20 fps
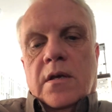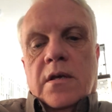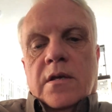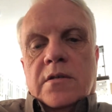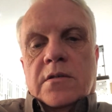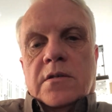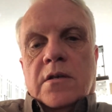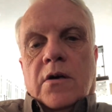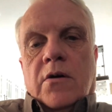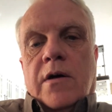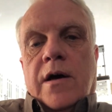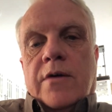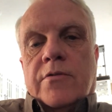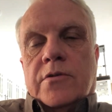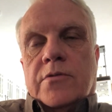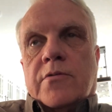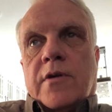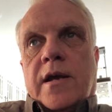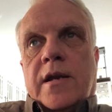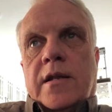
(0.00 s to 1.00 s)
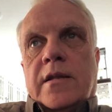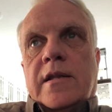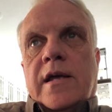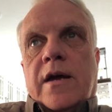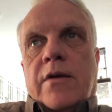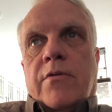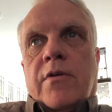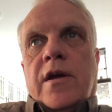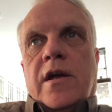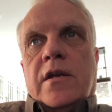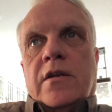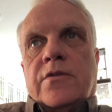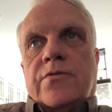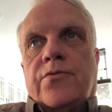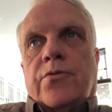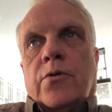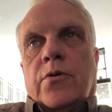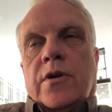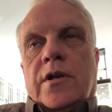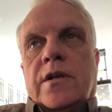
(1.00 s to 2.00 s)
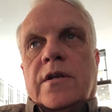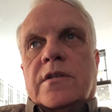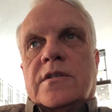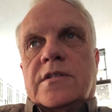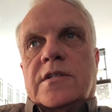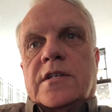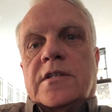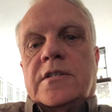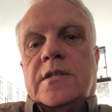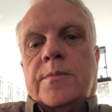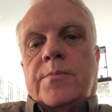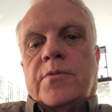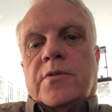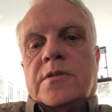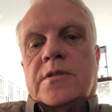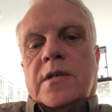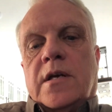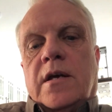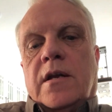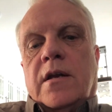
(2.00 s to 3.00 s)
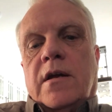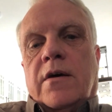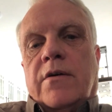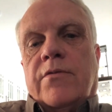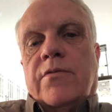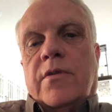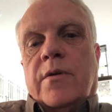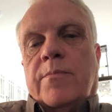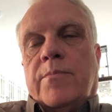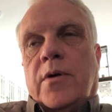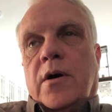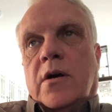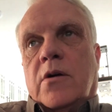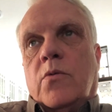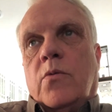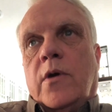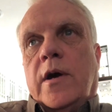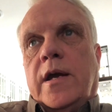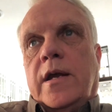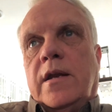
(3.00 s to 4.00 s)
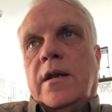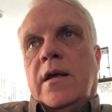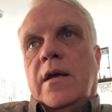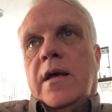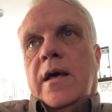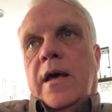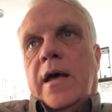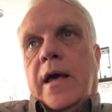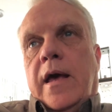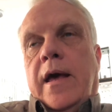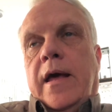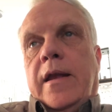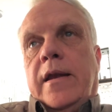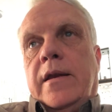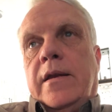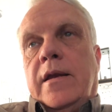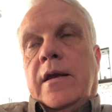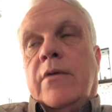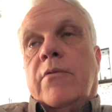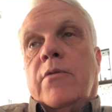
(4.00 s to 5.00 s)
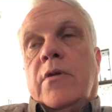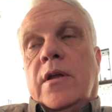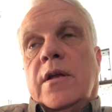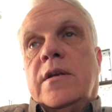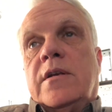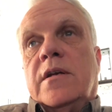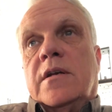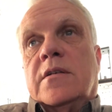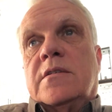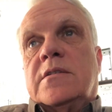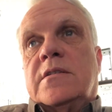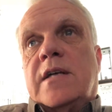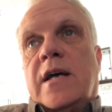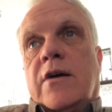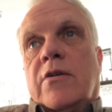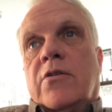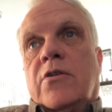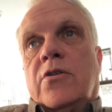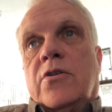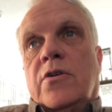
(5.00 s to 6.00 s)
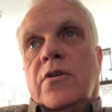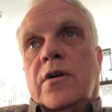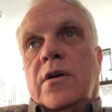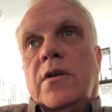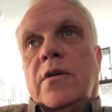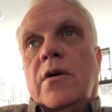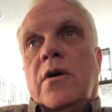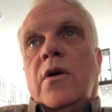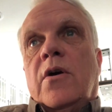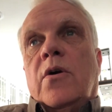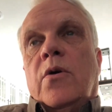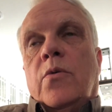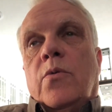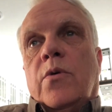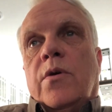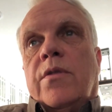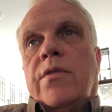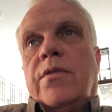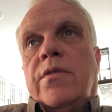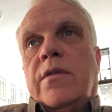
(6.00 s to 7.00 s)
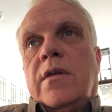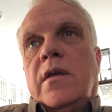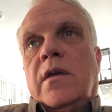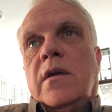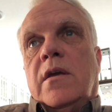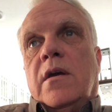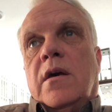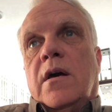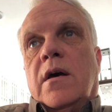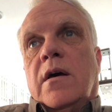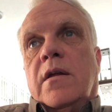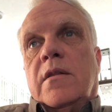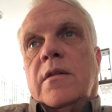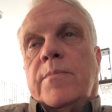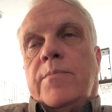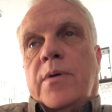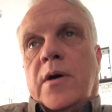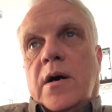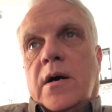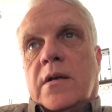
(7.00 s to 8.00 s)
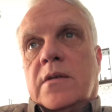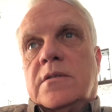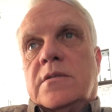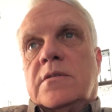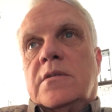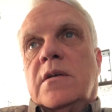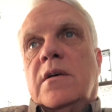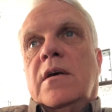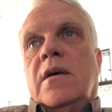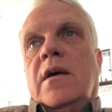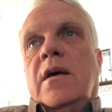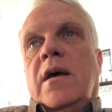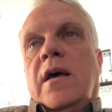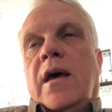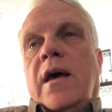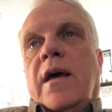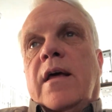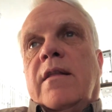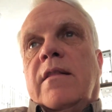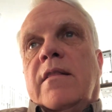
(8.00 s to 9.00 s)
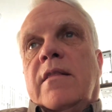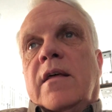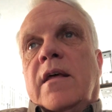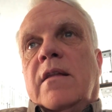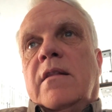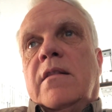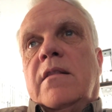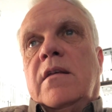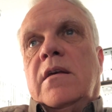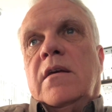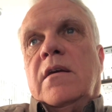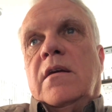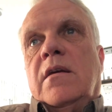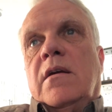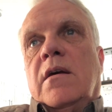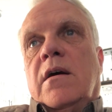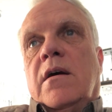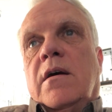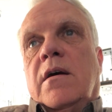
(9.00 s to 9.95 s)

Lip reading: So I was right in that range, 40 and 60% of the puck weight, and it really does sound good with the pucks and then the